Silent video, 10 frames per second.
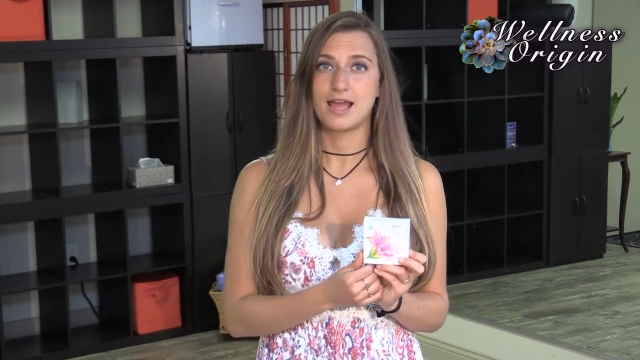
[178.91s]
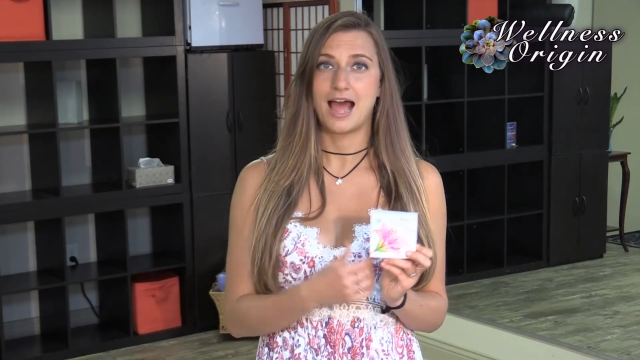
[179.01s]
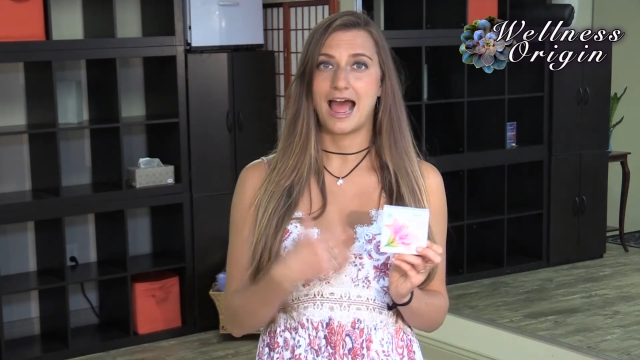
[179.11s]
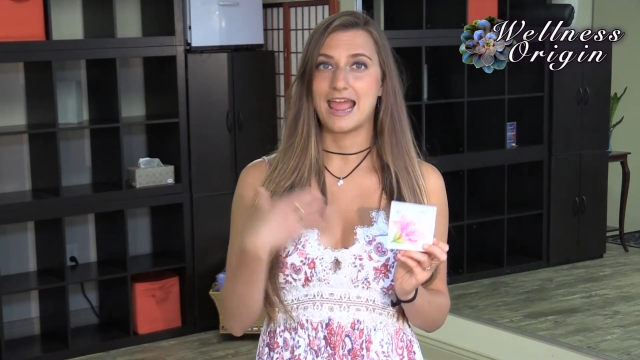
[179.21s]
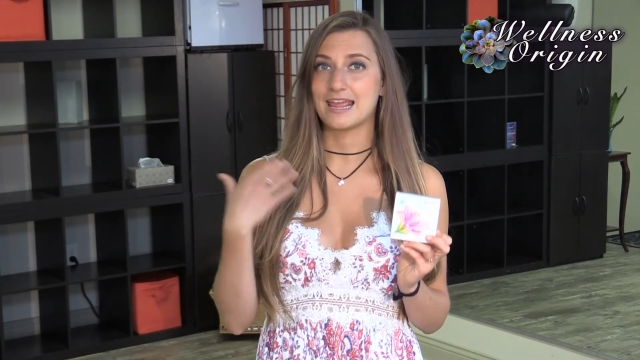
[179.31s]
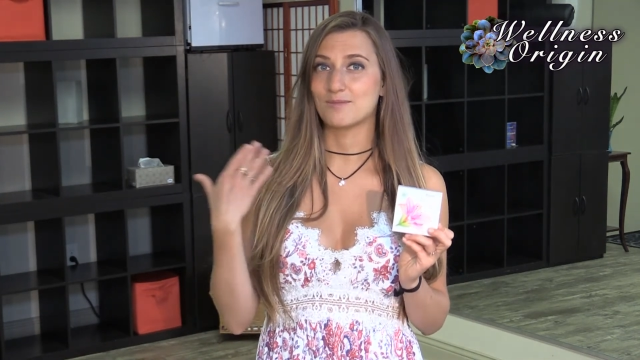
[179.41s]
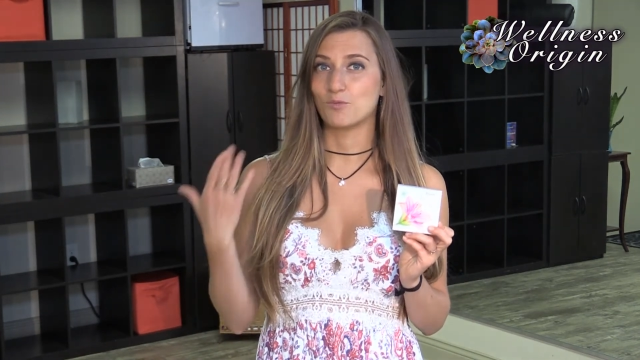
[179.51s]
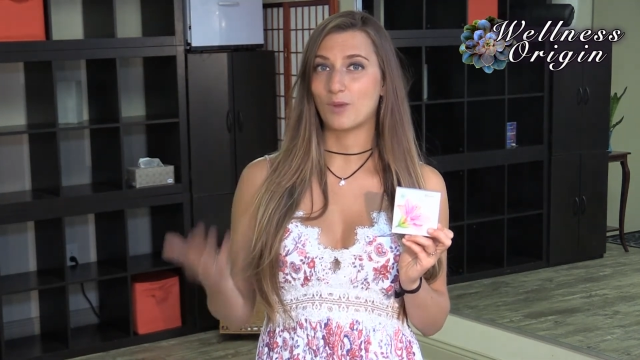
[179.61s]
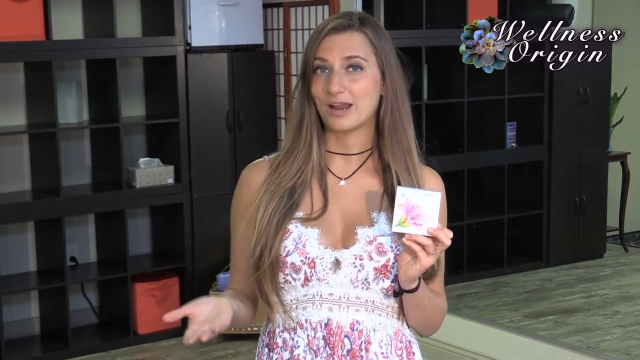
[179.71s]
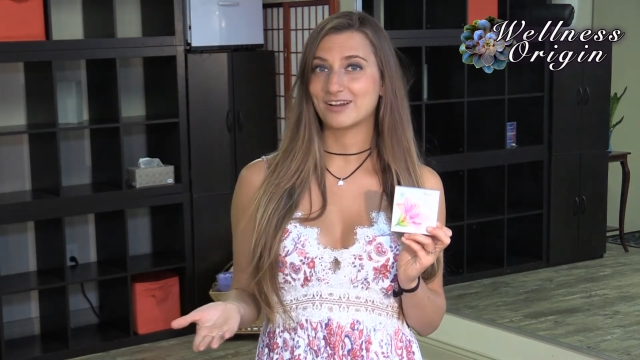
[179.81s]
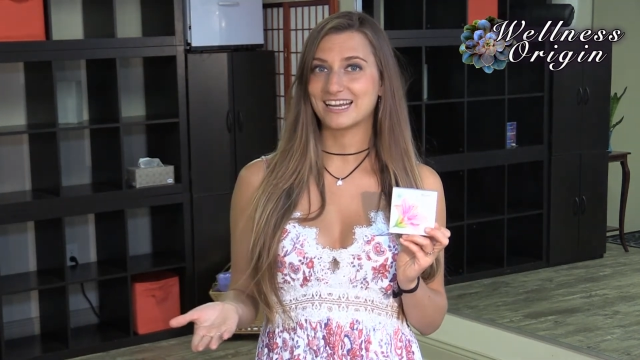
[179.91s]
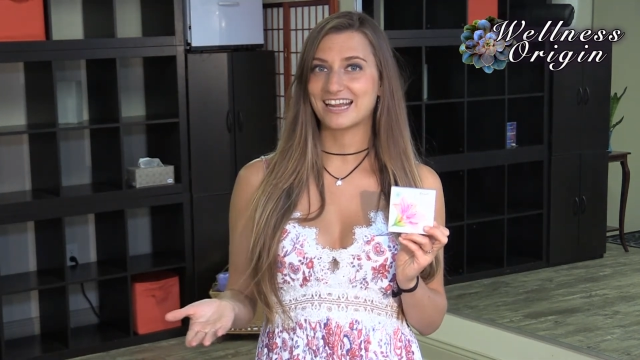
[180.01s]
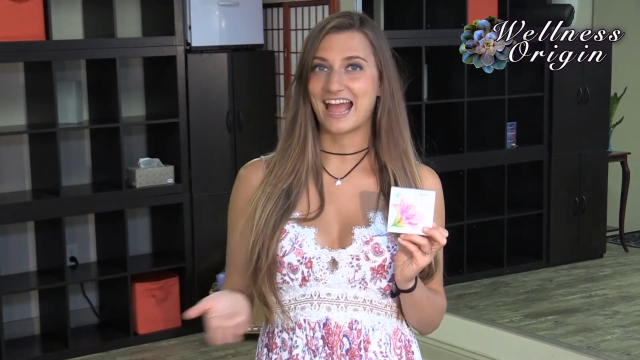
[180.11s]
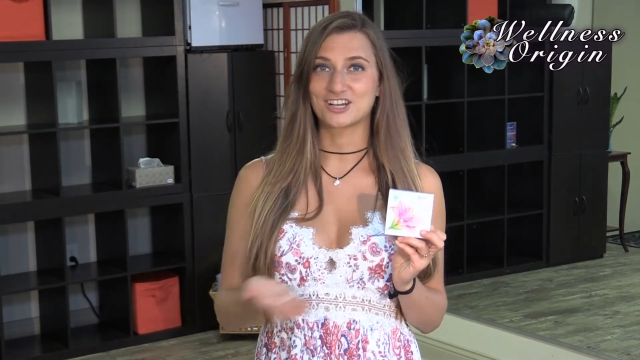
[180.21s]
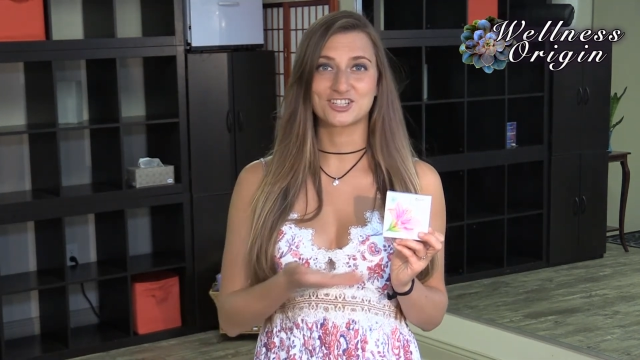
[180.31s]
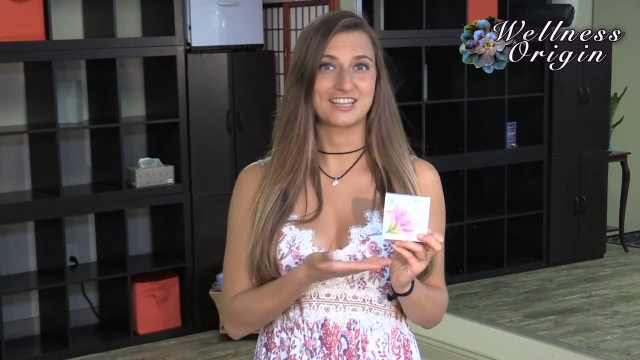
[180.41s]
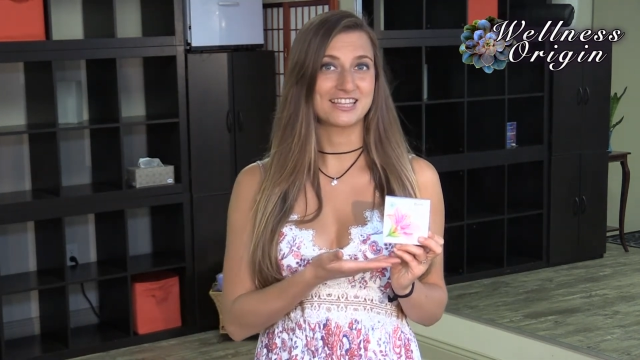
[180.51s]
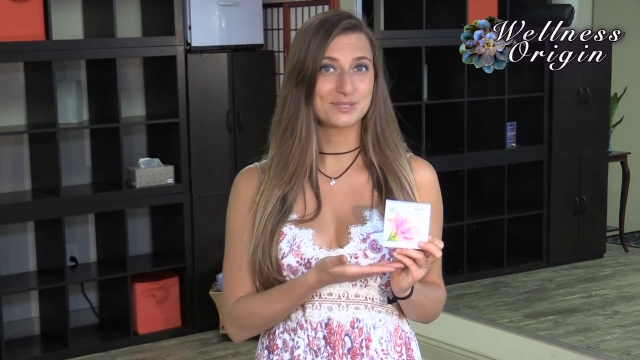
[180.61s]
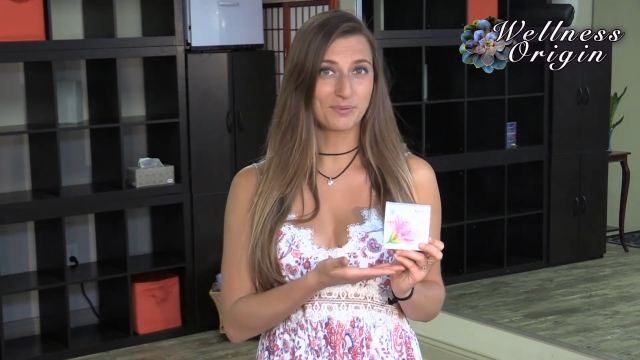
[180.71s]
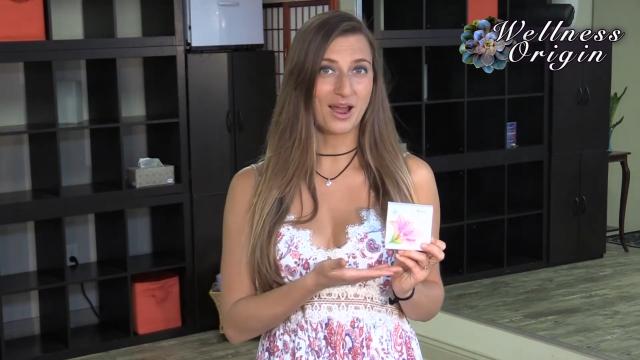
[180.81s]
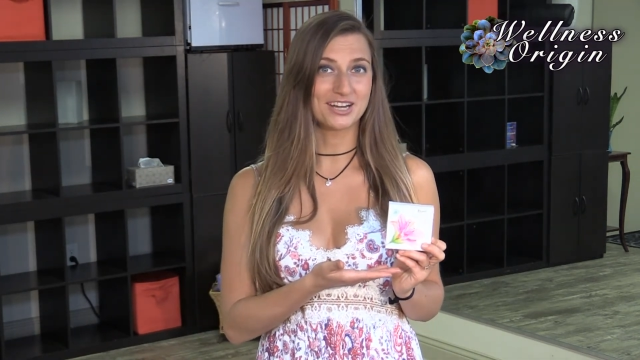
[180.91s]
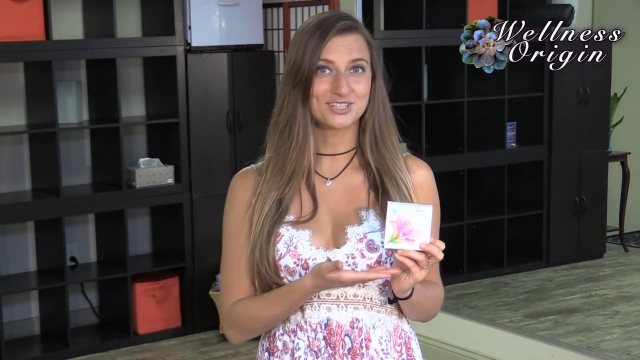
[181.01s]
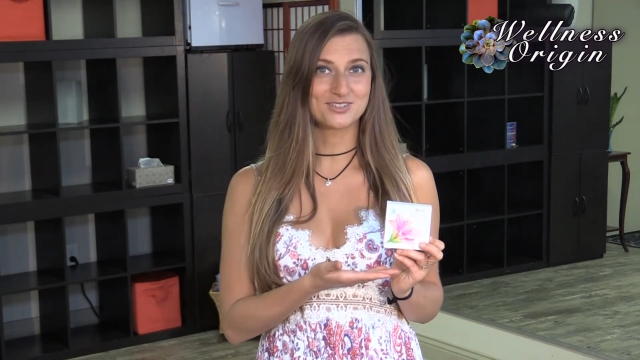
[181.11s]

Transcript: I am wearing actually this product